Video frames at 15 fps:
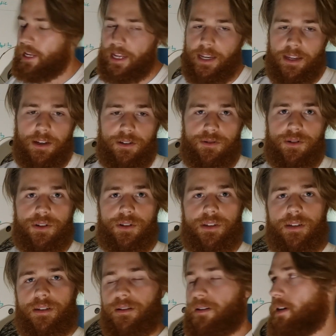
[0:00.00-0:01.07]
NE
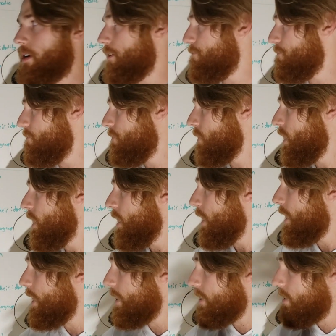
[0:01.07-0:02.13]
users,
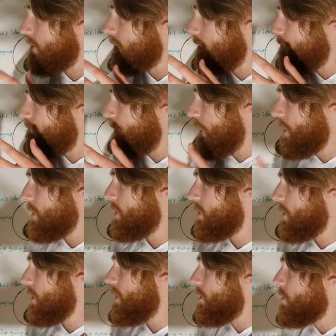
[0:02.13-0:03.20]
is to
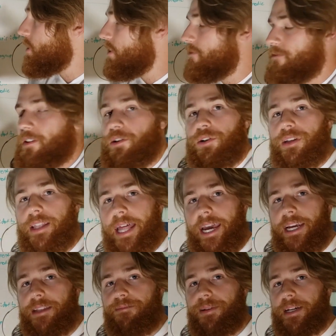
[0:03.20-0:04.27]
basically, they're gonna feel
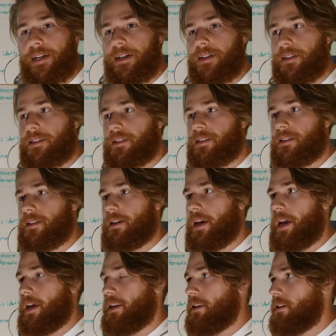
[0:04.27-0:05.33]
liked because,
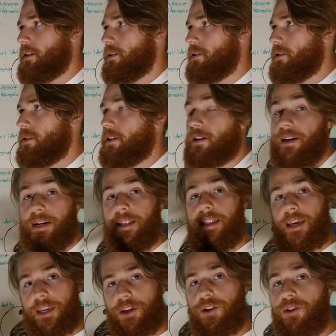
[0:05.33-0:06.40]
and they're gonna
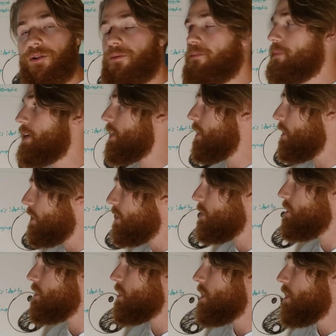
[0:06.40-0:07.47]
like you
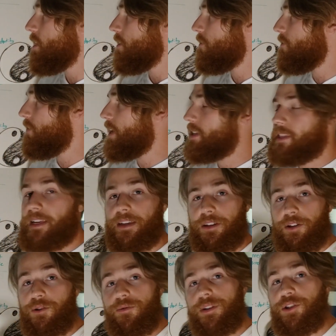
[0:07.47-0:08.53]
because of the fact that
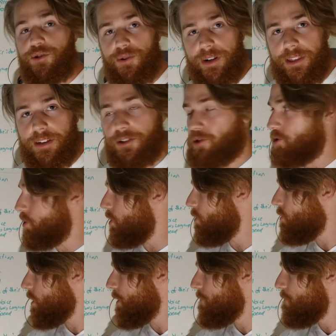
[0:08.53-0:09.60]
you enjoyed their
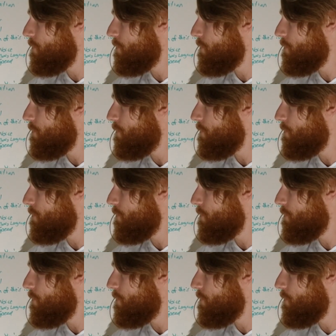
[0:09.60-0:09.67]
joke,